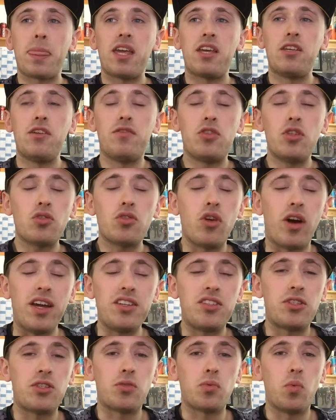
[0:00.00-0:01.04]
You've just got a
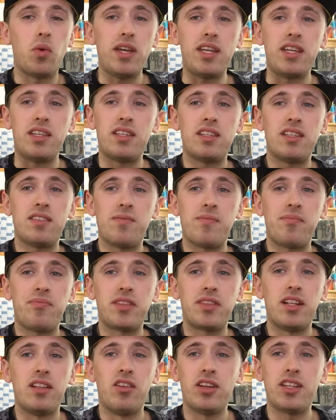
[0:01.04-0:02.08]
sweet,
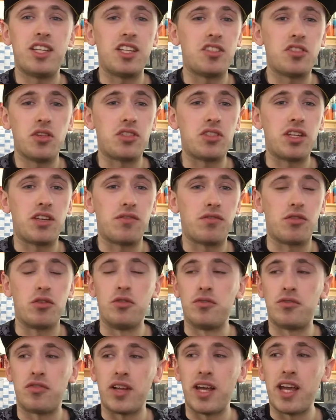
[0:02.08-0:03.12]
like, exotic fruit
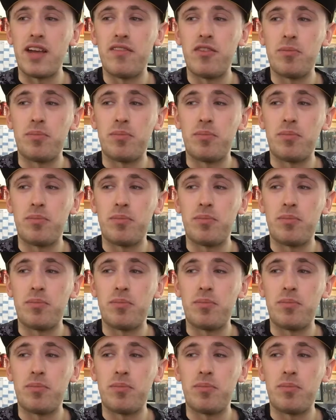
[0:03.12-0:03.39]
flavour,